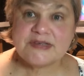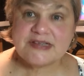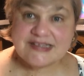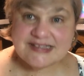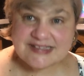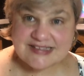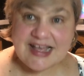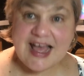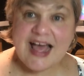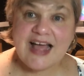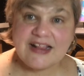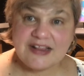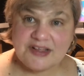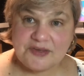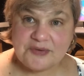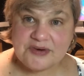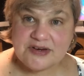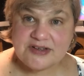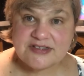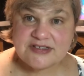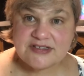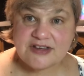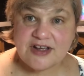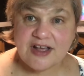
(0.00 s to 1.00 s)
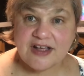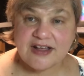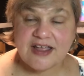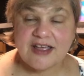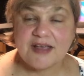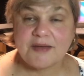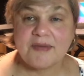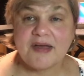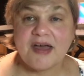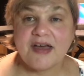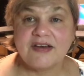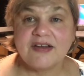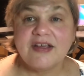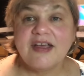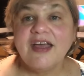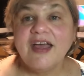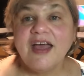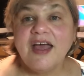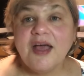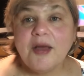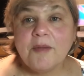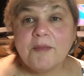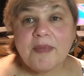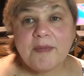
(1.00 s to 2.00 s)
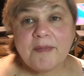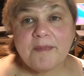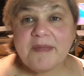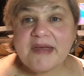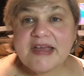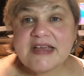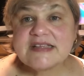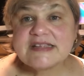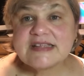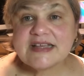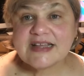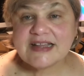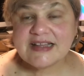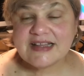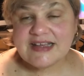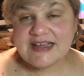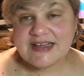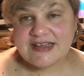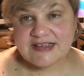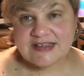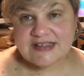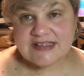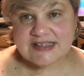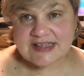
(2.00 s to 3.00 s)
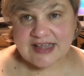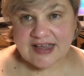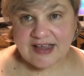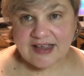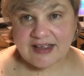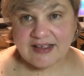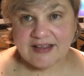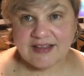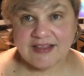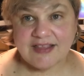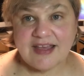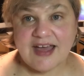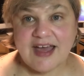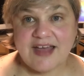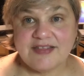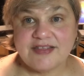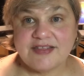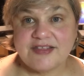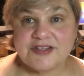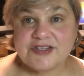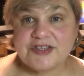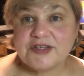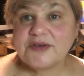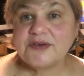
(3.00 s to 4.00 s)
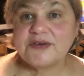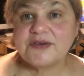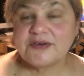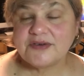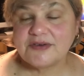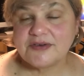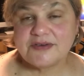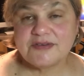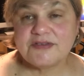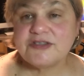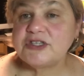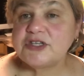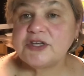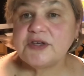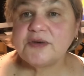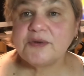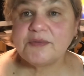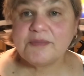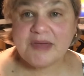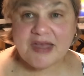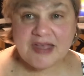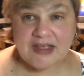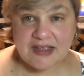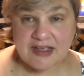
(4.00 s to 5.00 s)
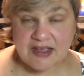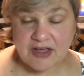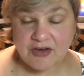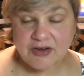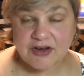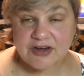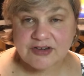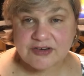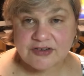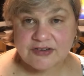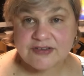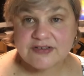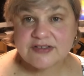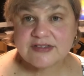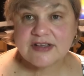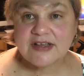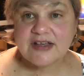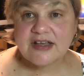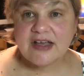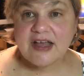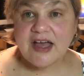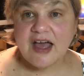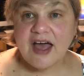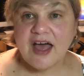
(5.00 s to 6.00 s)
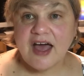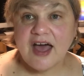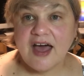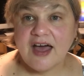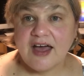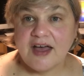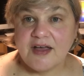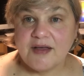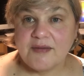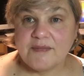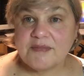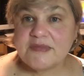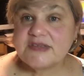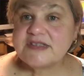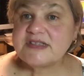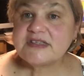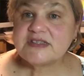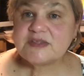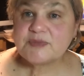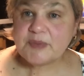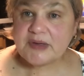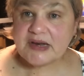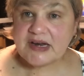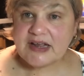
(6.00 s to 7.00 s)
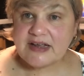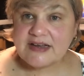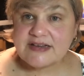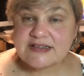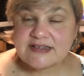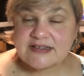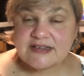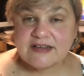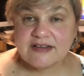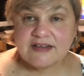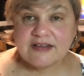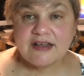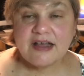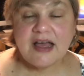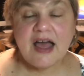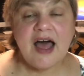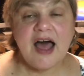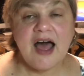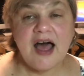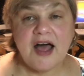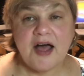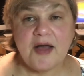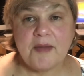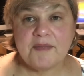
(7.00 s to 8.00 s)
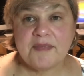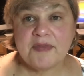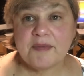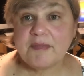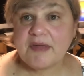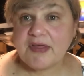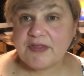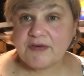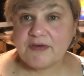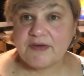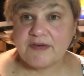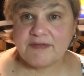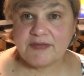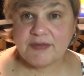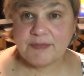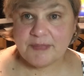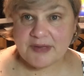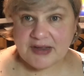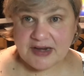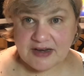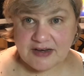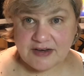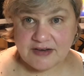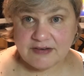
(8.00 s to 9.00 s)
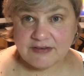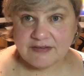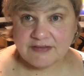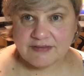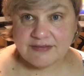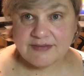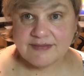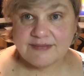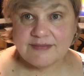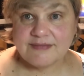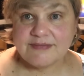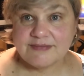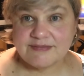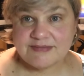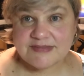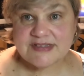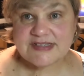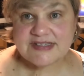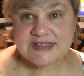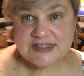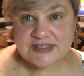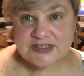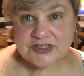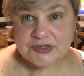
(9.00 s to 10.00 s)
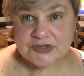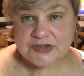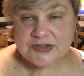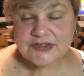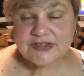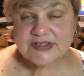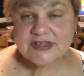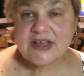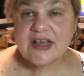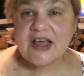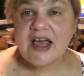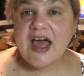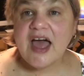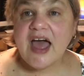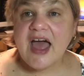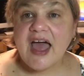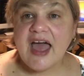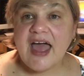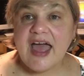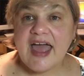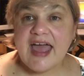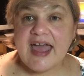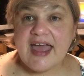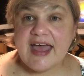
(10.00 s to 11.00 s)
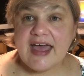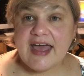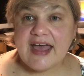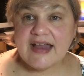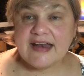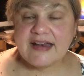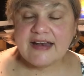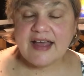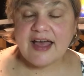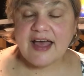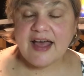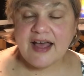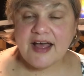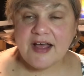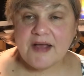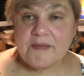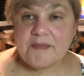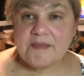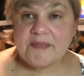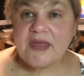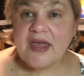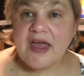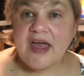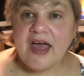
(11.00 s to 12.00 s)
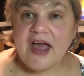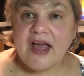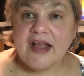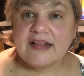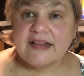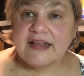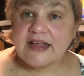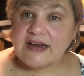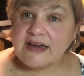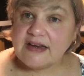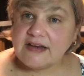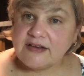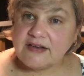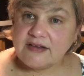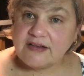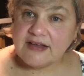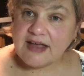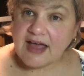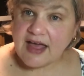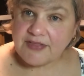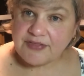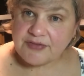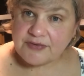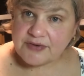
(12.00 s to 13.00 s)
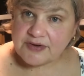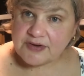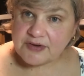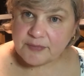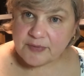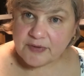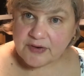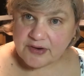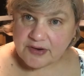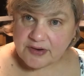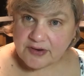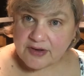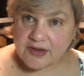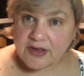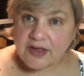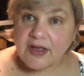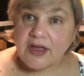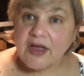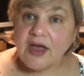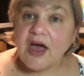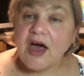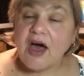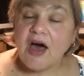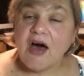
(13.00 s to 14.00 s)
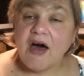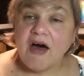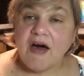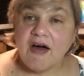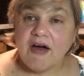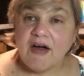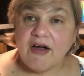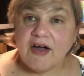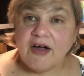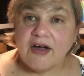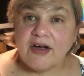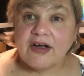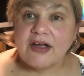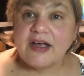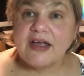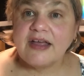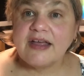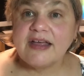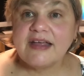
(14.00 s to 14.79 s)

exactly what he's talking about. But basically he's saying that the two main characters, Mrs. Bennett, the mother of the Bennett sisters, and Lady Catherine de Burgh are